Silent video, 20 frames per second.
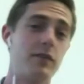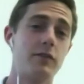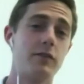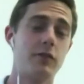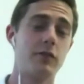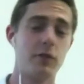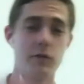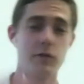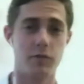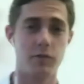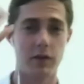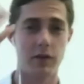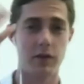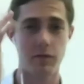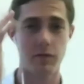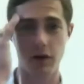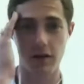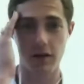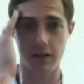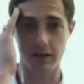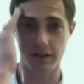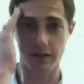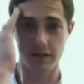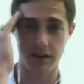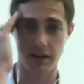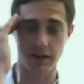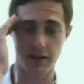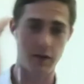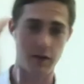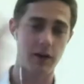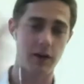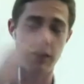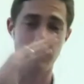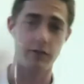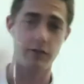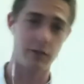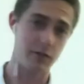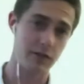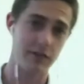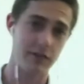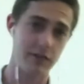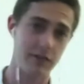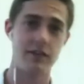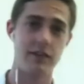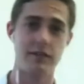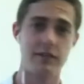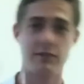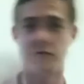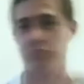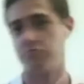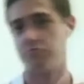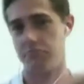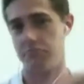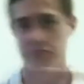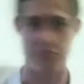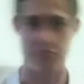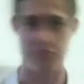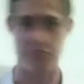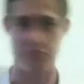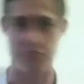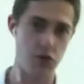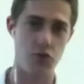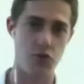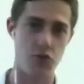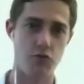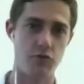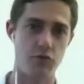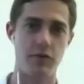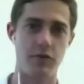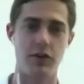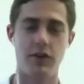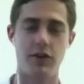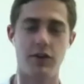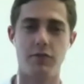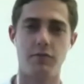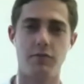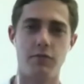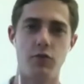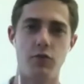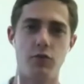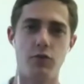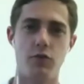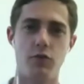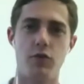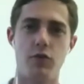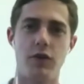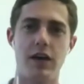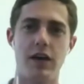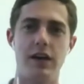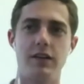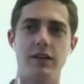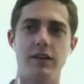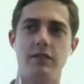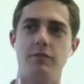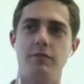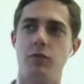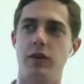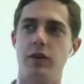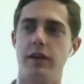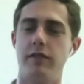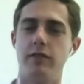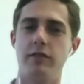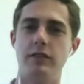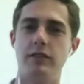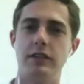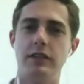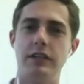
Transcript: so regardless, like, okay, so Disney's new canon, whatever.